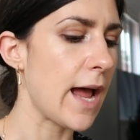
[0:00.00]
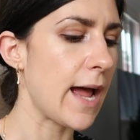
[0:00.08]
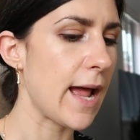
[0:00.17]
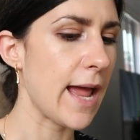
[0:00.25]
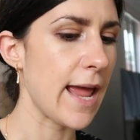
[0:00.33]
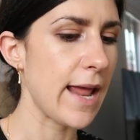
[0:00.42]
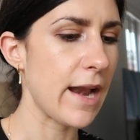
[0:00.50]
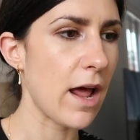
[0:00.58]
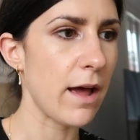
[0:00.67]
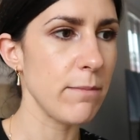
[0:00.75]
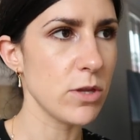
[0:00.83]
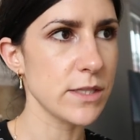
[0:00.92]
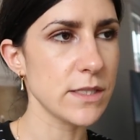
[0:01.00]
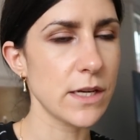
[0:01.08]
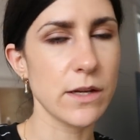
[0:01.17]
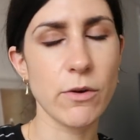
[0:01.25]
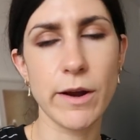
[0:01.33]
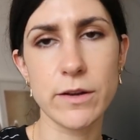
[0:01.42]
And I'm just
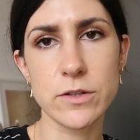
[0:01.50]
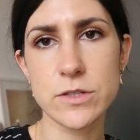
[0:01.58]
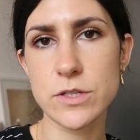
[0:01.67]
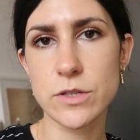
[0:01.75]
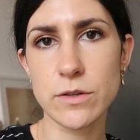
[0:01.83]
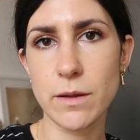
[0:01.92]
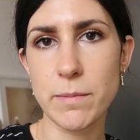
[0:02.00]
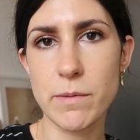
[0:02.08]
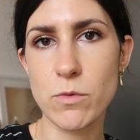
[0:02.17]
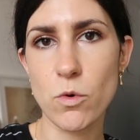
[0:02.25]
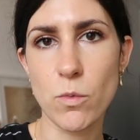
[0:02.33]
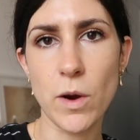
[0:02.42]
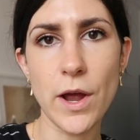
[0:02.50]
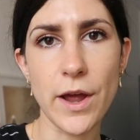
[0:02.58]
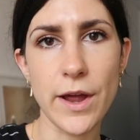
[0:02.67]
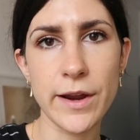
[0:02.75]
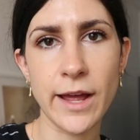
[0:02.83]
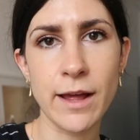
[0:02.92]
gonna crack on to a bit more
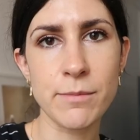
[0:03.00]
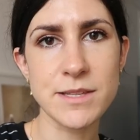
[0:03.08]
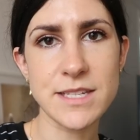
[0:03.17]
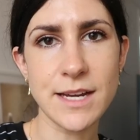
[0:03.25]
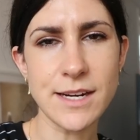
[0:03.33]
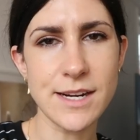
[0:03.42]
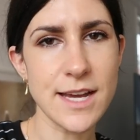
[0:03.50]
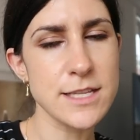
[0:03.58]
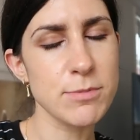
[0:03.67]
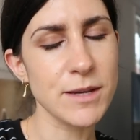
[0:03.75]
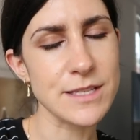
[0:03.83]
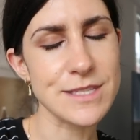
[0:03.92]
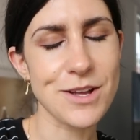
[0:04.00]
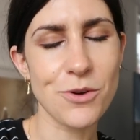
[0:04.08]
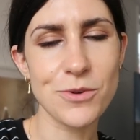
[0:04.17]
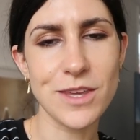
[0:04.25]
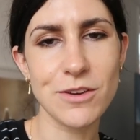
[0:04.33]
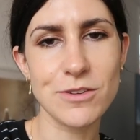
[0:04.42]
work. It's kind of nice because the
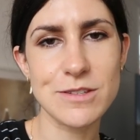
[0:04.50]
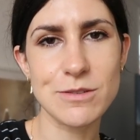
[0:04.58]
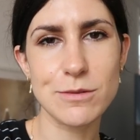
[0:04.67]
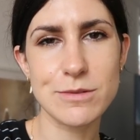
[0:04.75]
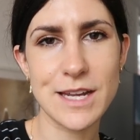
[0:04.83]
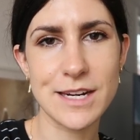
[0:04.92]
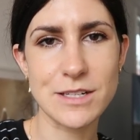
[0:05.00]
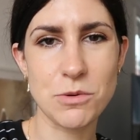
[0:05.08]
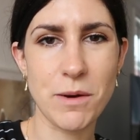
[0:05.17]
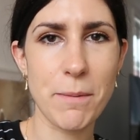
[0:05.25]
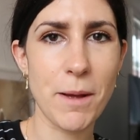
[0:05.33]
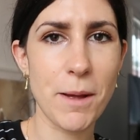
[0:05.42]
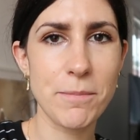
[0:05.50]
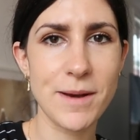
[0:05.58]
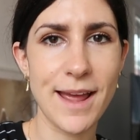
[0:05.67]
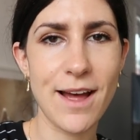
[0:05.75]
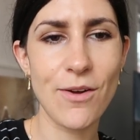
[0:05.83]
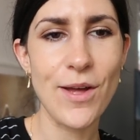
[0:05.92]
whole year is sort of starting to wrap up
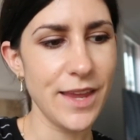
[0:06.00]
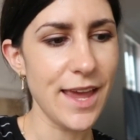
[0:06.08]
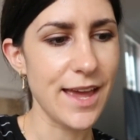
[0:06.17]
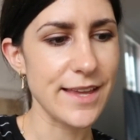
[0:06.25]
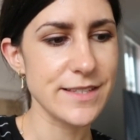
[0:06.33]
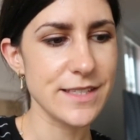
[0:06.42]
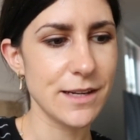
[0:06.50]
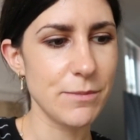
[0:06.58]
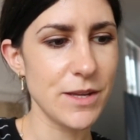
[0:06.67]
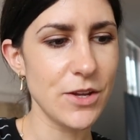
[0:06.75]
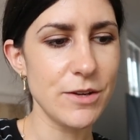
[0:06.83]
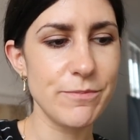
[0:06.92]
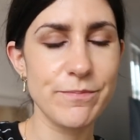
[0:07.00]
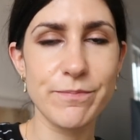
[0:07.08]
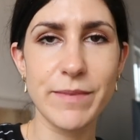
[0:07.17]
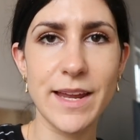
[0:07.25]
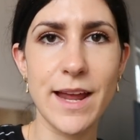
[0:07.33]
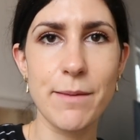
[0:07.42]
now. Yeah, it's gonna be good,
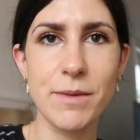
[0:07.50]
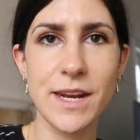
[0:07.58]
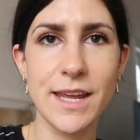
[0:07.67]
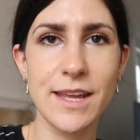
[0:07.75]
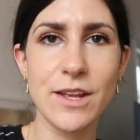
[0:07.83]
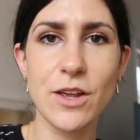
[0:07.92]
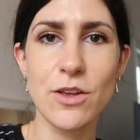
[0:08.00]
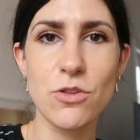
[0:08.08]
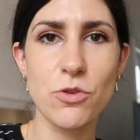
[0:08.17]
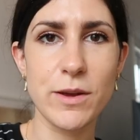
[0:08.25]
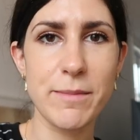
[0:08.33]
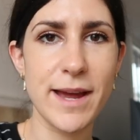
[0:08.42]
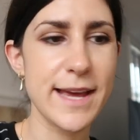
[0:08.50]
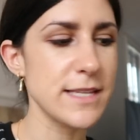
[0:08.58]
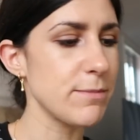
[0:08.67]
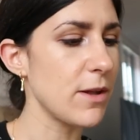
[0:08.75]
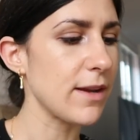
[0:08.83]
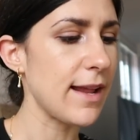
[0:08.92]
but I'm gonna enjoy my
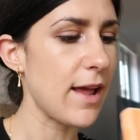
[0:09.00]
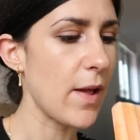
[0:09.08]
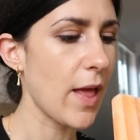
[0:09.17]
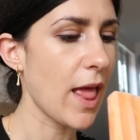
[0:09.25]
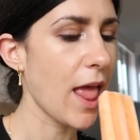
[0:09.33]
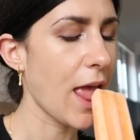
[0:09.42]
ice block now.